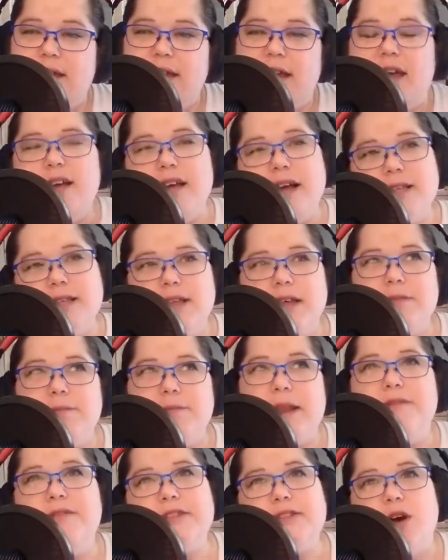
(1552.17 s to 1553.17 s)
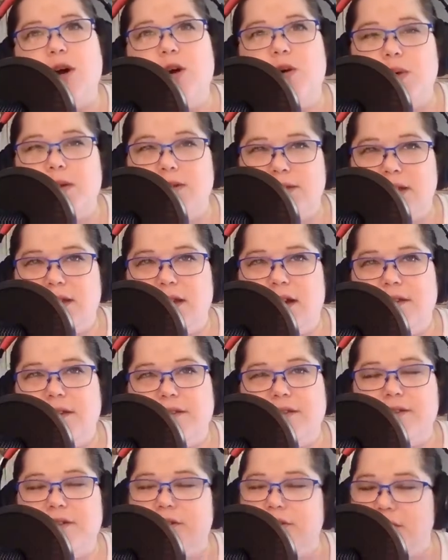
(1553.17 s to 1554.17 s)
I mean, if it's all quilting
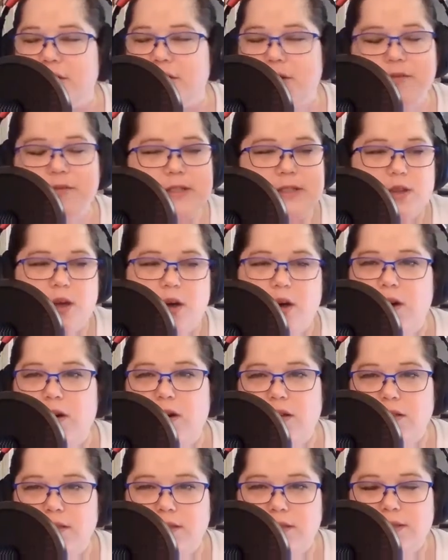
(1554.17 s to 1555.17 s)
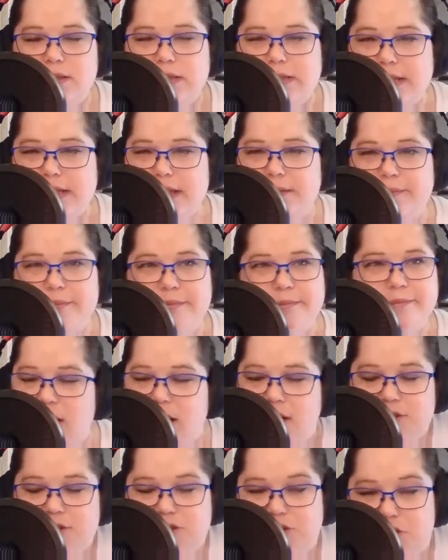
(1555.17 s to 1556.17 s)
cotton, or if it's all the same
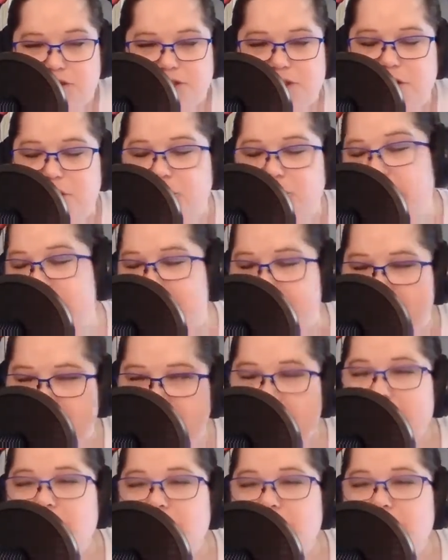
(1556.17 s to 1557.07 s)
cotton jersey or whatever.